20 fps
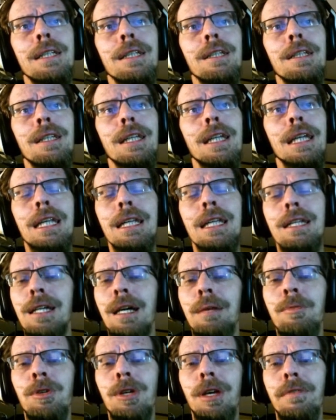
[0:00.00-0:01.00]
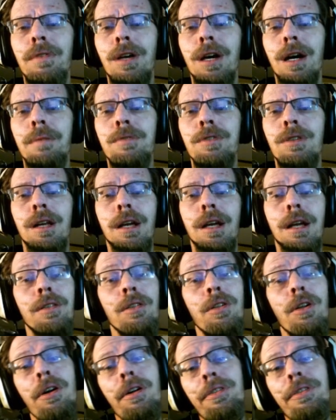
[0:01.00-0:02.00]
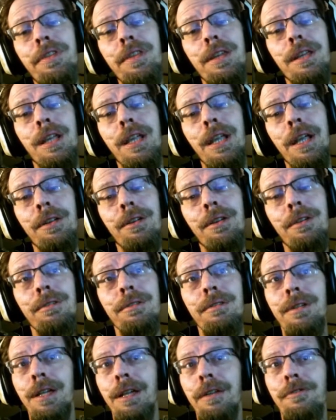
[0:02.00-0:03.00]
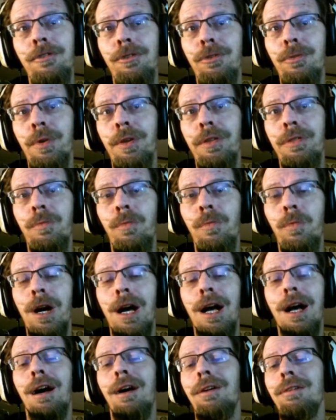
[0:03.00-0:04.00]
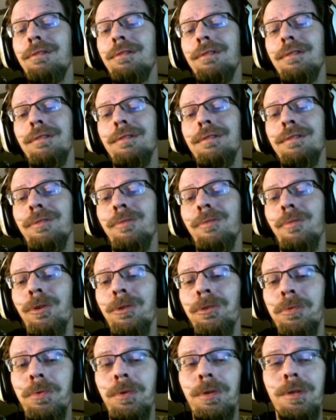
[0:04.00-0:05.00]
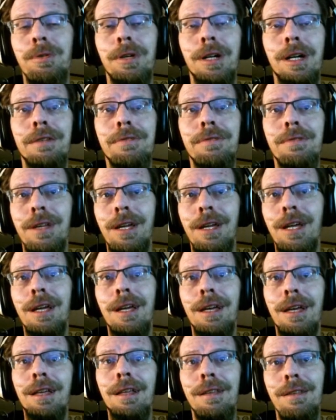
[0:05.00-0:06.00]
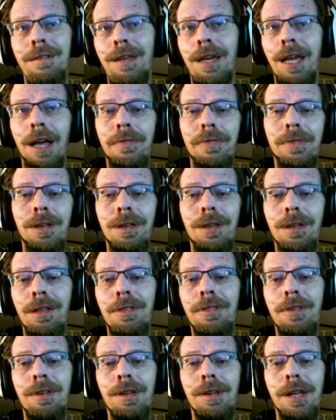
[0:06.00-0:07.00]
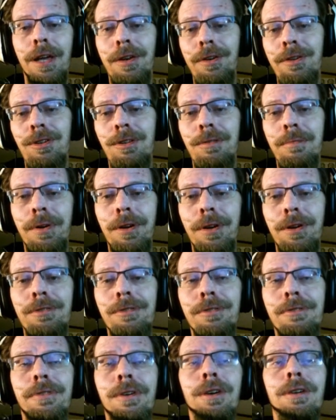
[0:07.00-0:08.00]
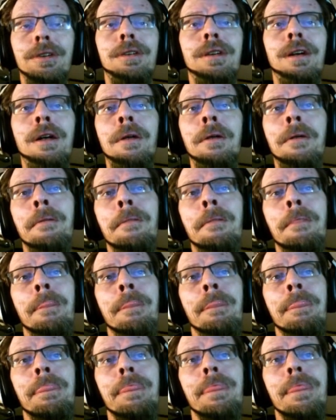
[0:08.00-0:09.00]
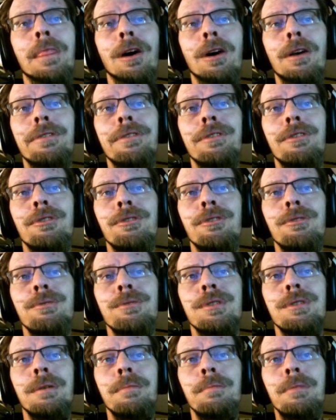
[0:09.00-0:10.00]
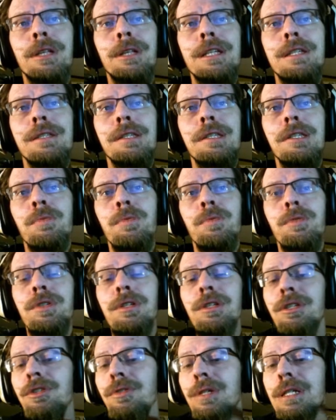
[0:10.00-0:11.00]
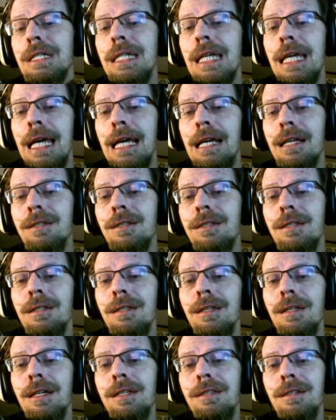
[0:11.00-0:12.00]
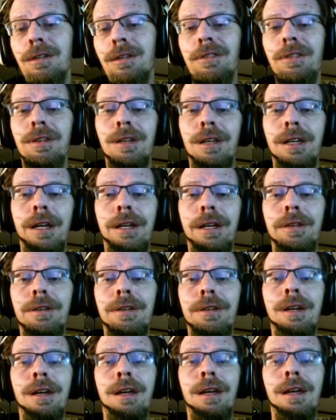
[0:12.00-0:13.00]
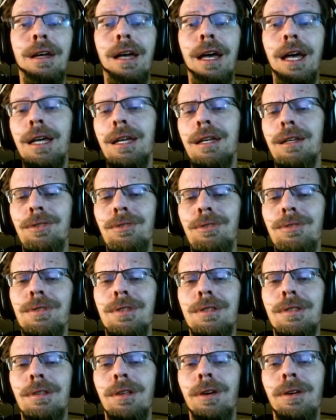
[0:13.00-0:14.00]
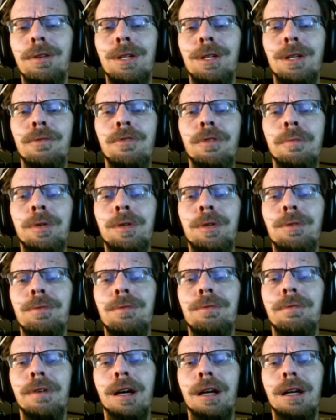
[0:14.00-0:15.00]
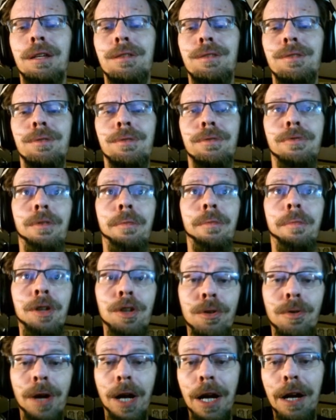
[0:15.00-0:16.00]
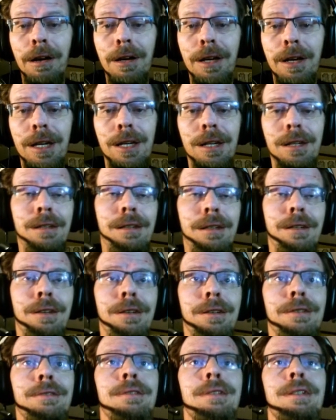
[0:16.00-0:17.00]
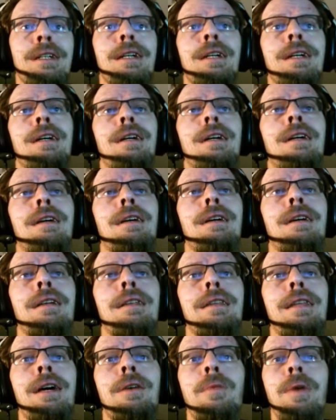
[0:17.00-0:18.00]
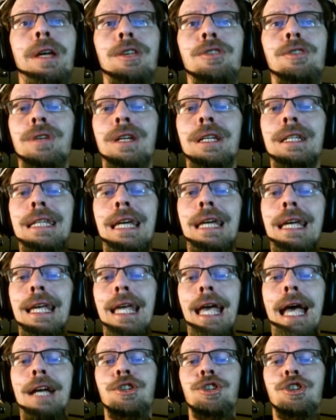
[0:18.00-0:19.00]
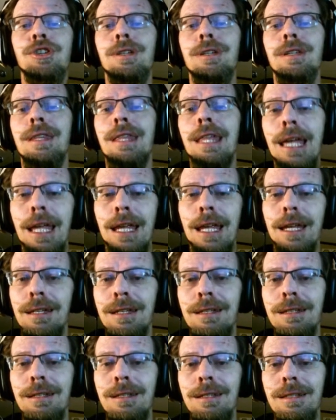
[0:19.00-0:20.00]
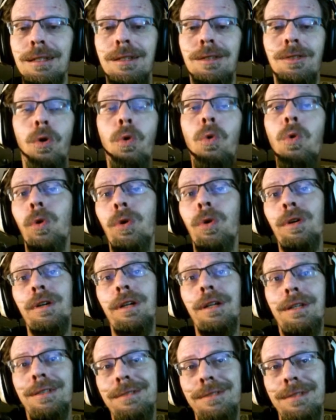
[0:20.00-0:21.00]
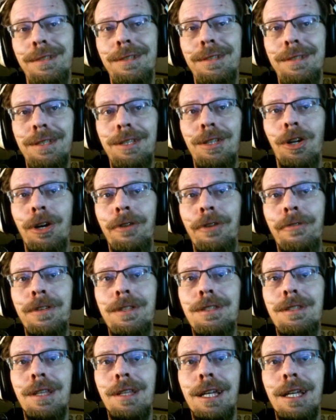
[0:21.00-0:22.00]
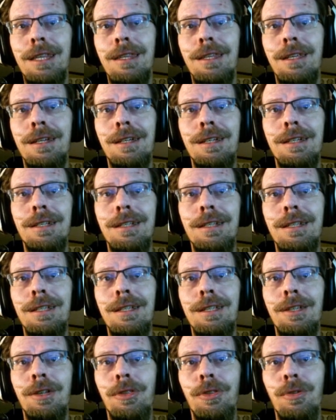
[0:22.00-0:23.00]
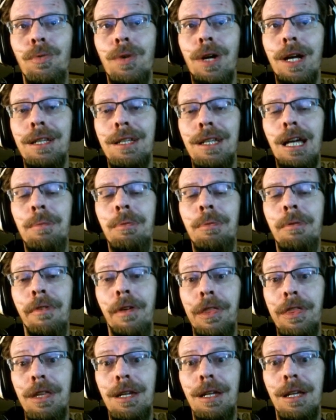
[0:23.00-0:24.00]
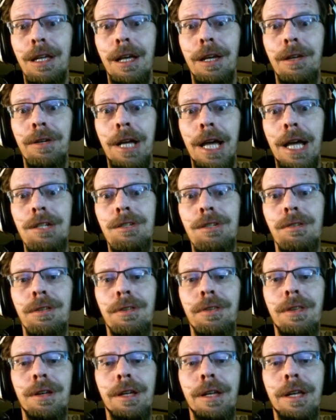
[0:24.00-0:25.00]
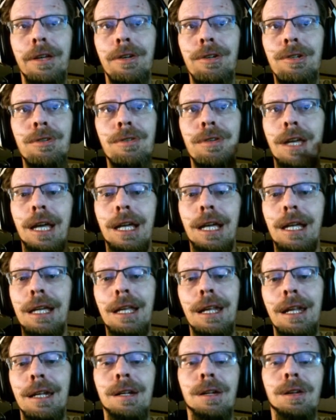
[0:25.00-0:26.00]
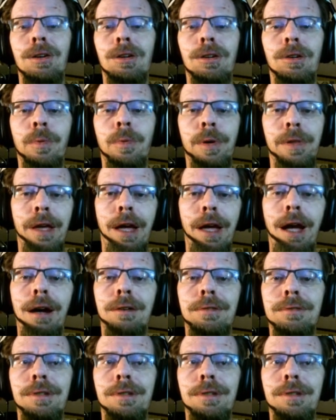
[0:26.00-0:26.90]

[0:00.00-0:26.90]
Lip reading: Anytime you have the option, like an authenticator, if you're with WoW, World of Warcraft, they have the authenticator you can put on your phone. Also, some places will send you a text as an authenticator. Hey, you just logged in from a new device or from a new area, you know. That way you can take action then. Or, you know, if it's like the right type of authenticator, actual authenticator, you can't get in at all without